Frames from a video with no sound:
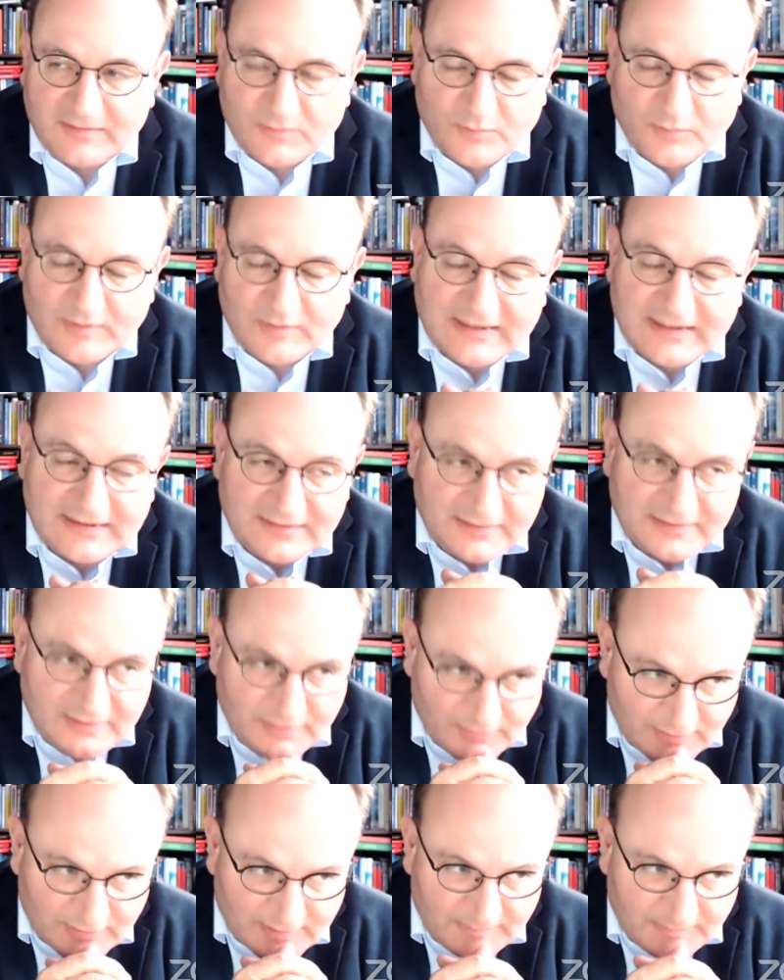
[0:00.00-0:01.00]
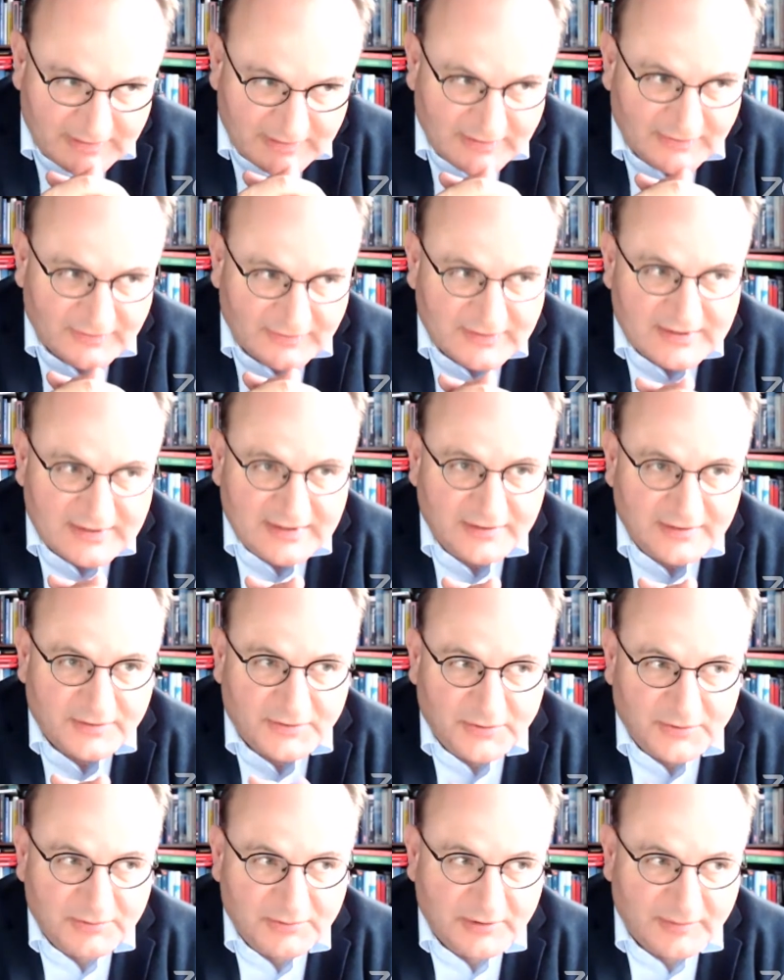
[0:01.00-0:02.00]
100 euros per ton
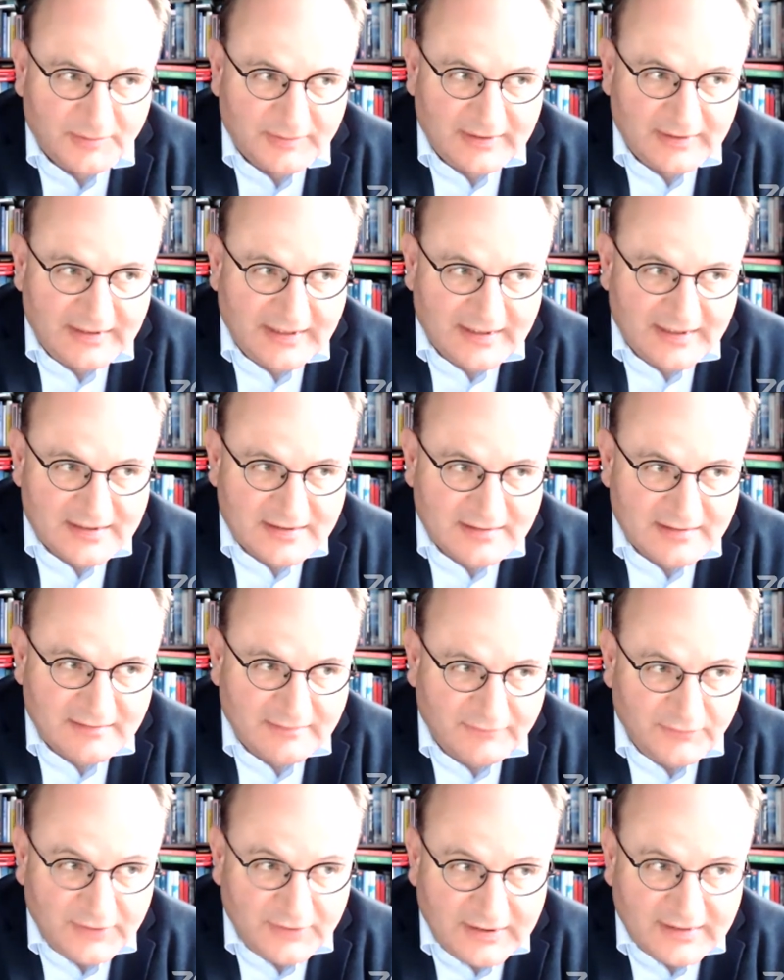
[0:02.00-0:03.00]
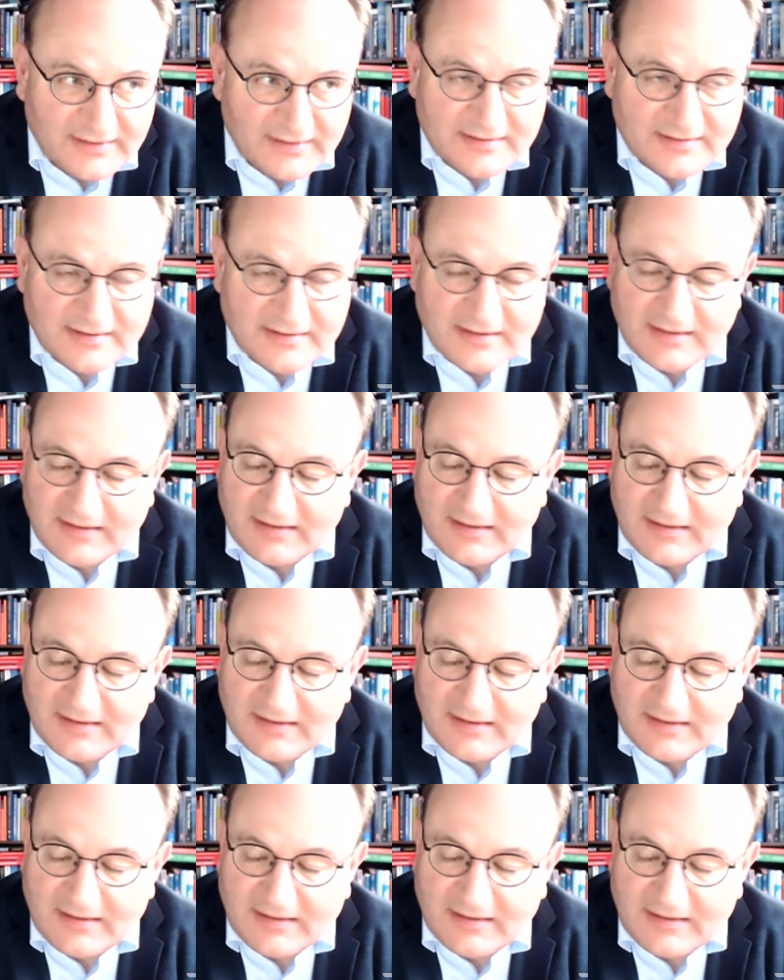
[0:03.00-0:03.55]
CO2 over the next few years.